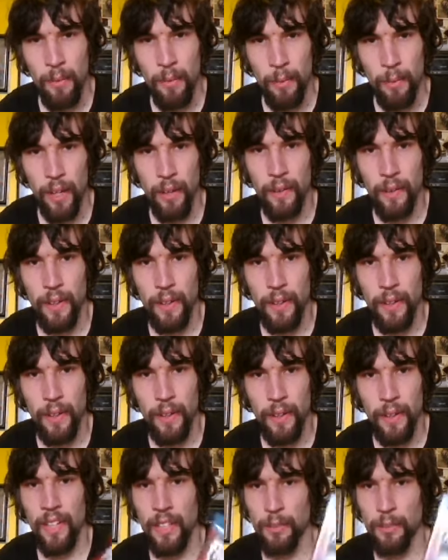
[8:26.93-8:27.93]
But anyways,
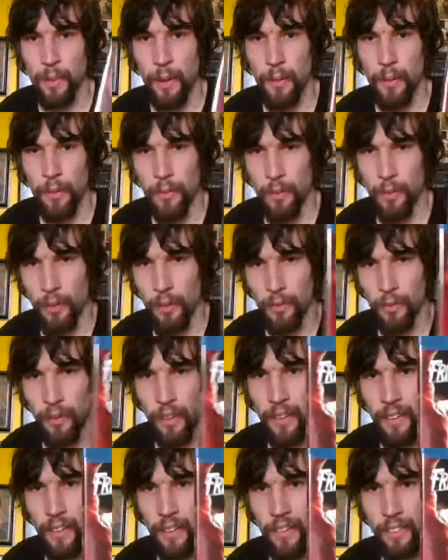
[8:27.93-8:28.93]
that's my review of
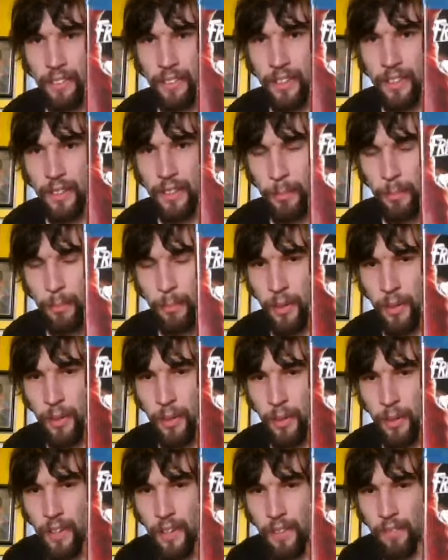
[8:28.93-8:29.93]
Friday the 13th Part
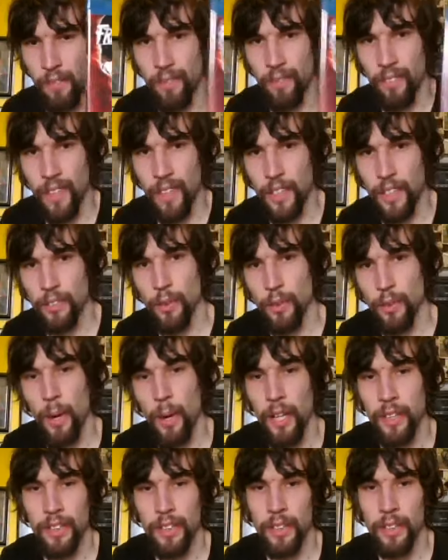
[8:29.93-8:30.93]
3. Thanks for
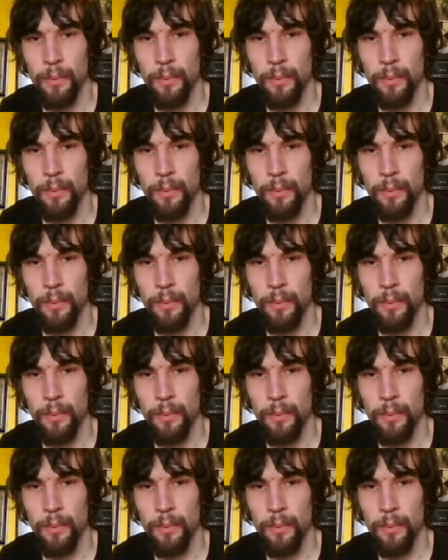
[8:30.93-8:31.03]
watching.